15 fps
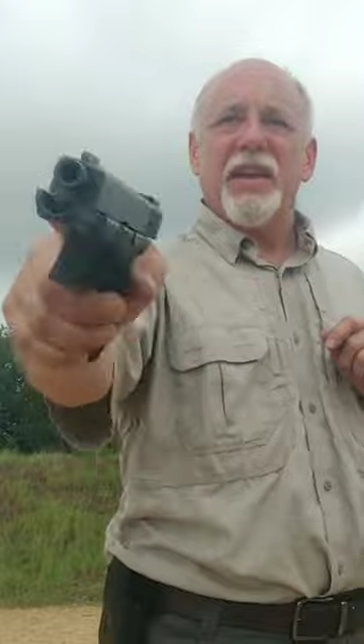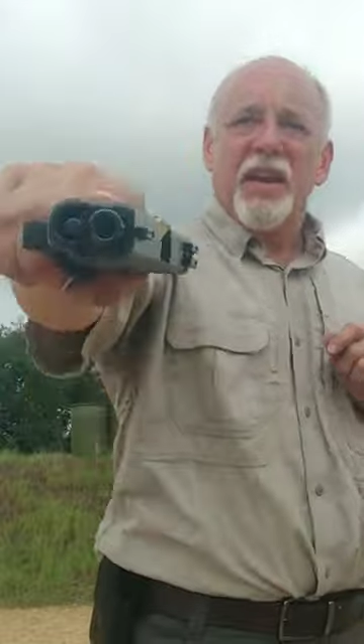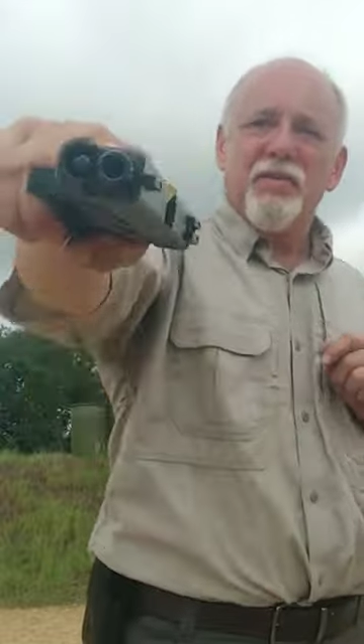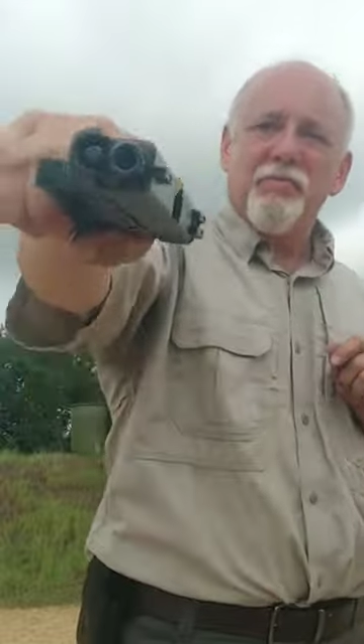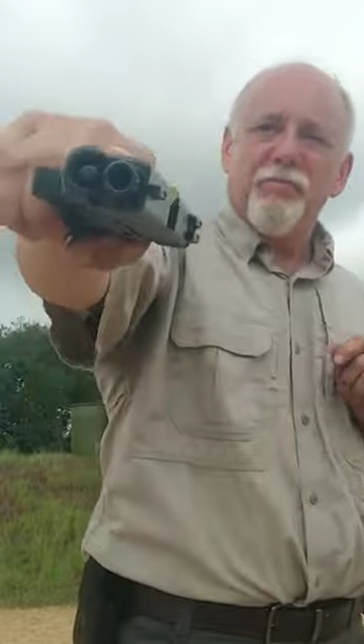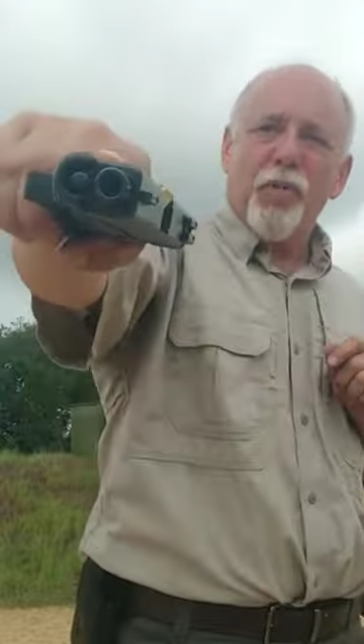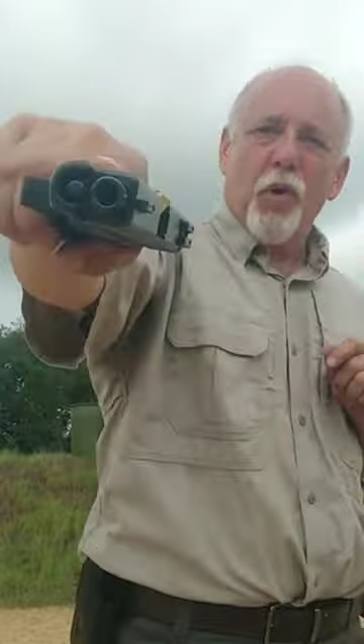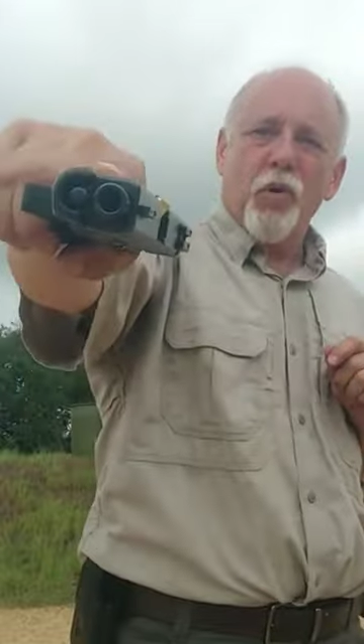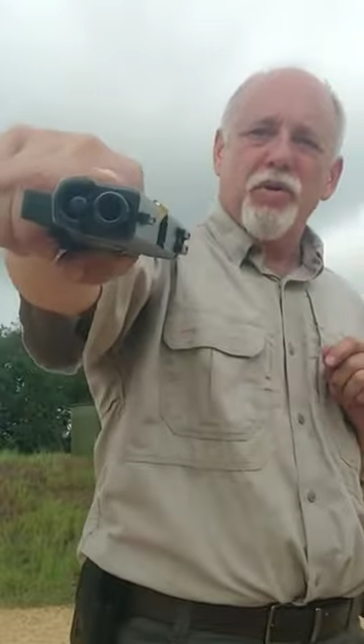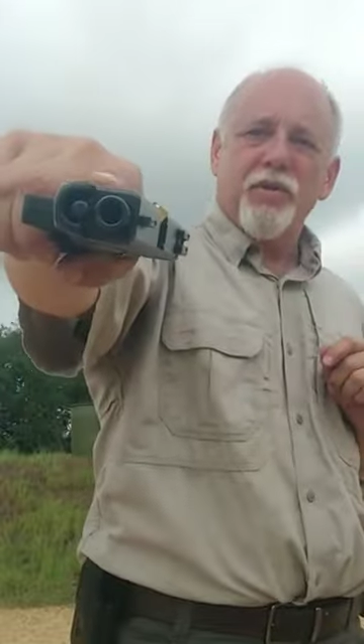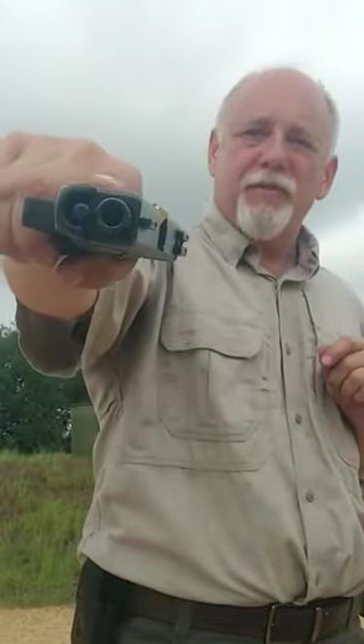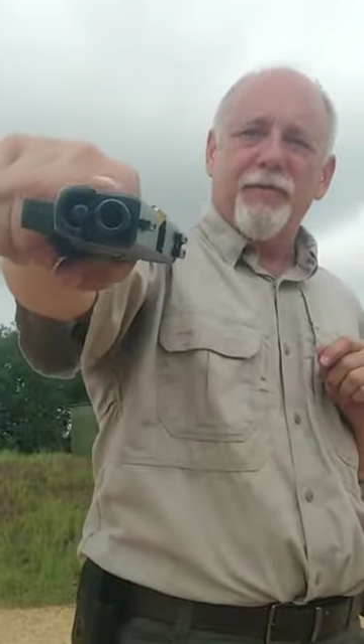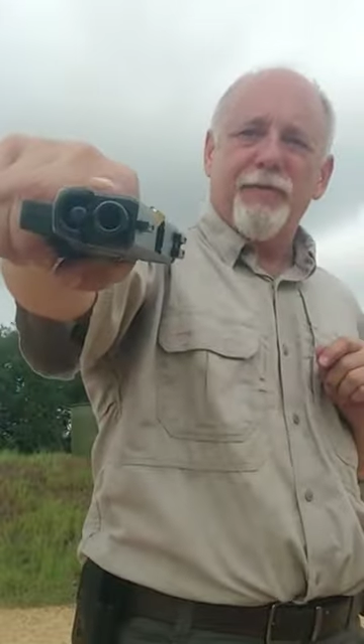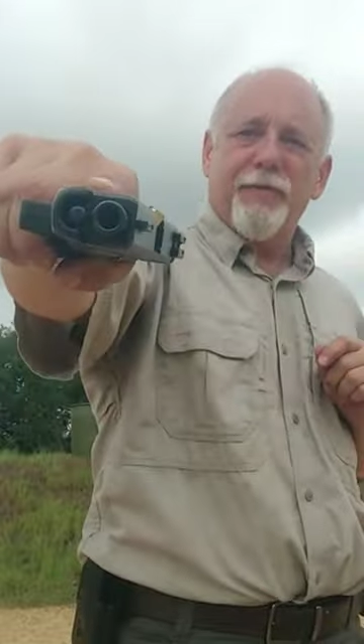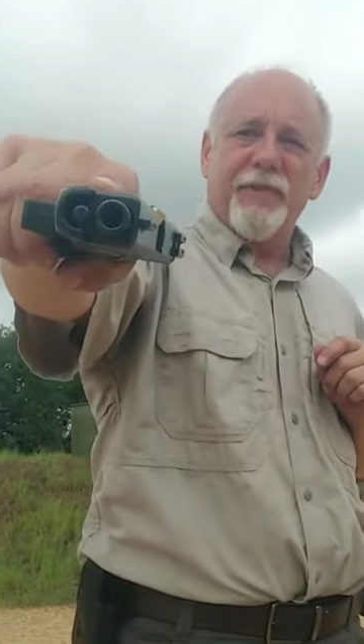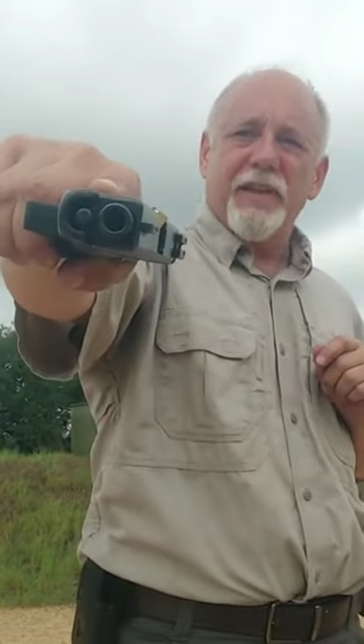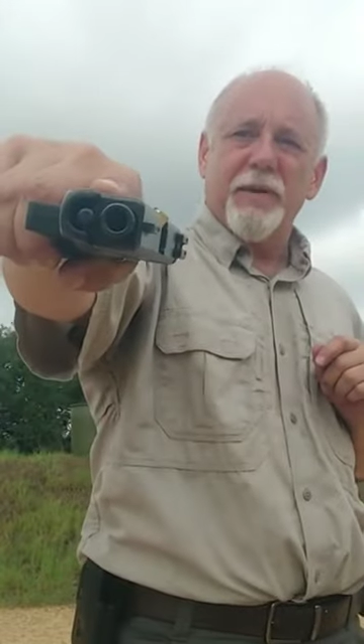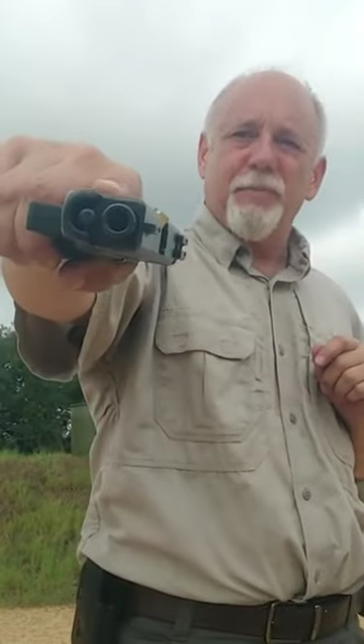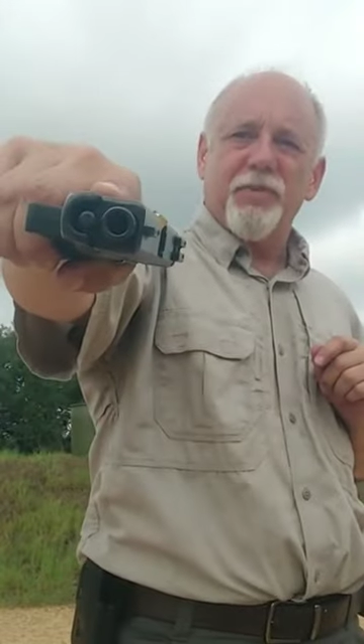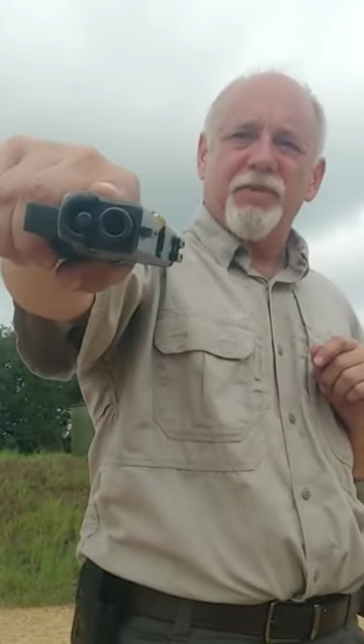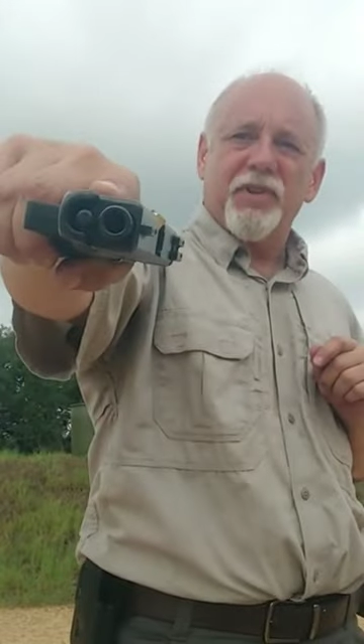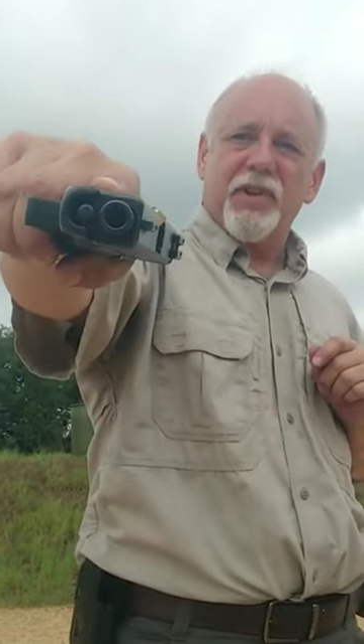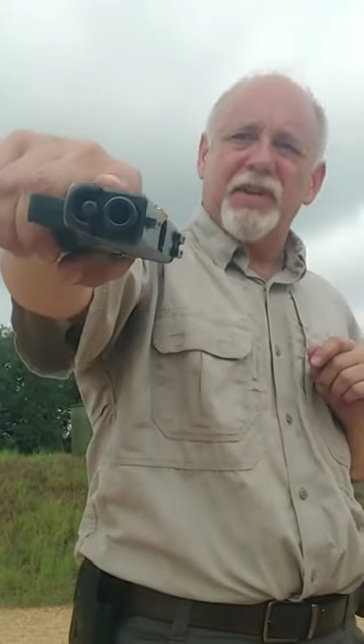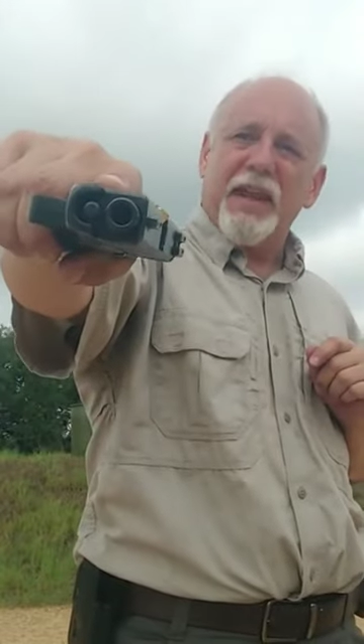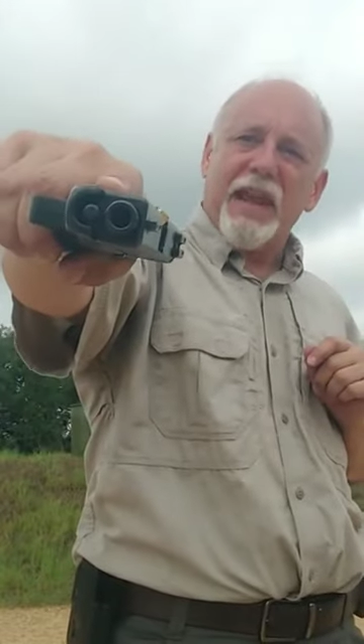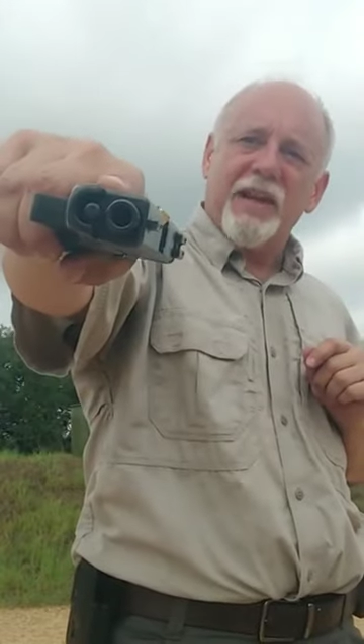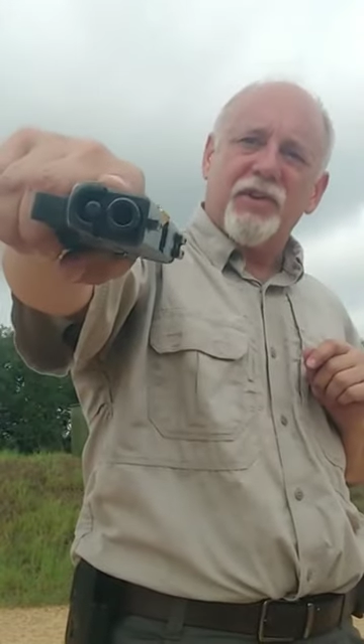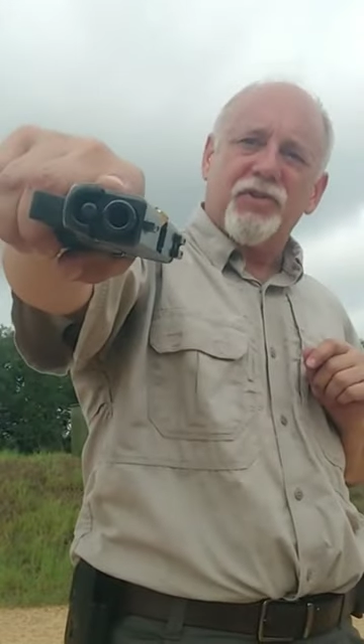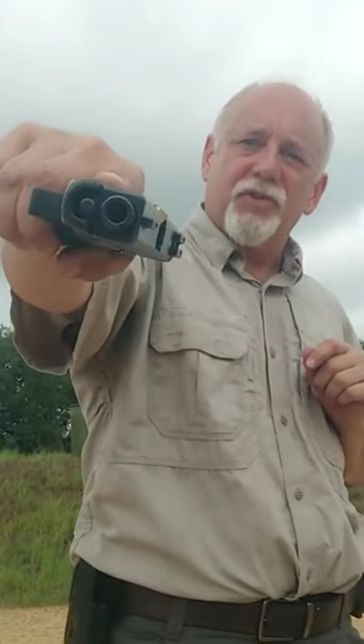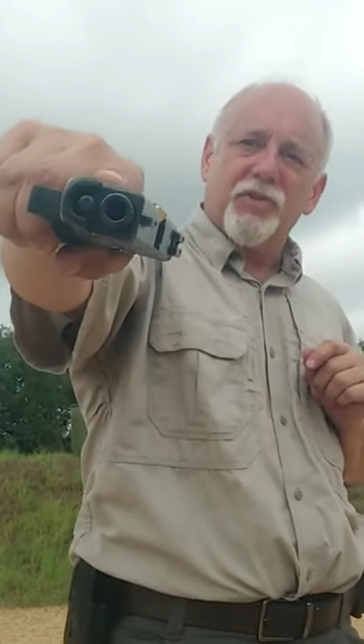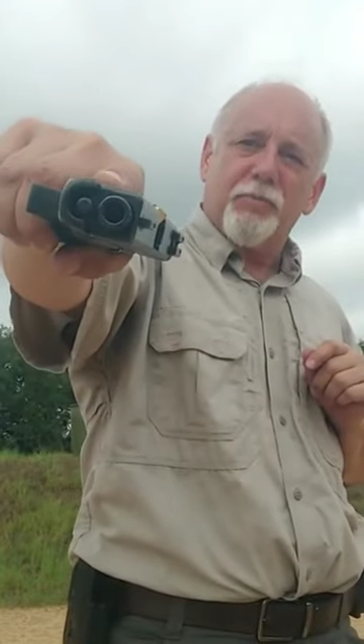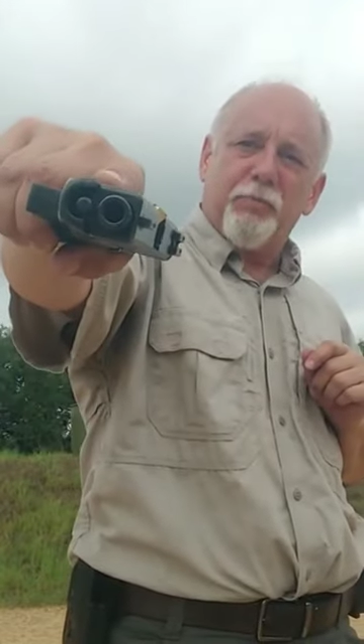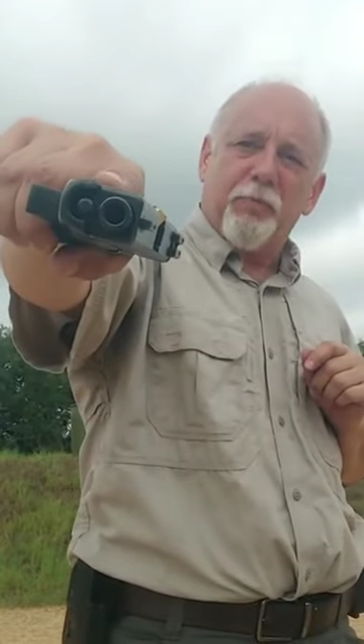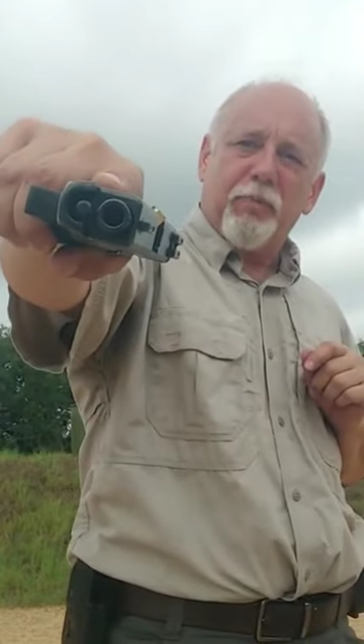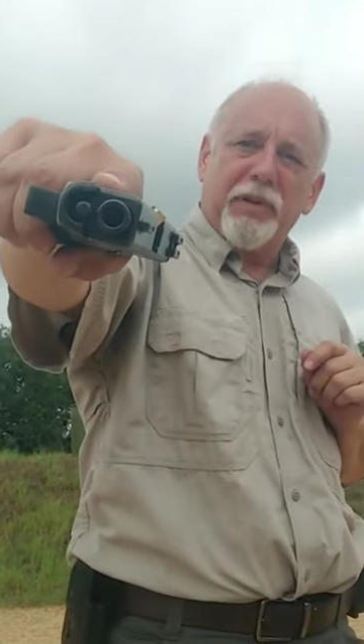inboard flip to gangster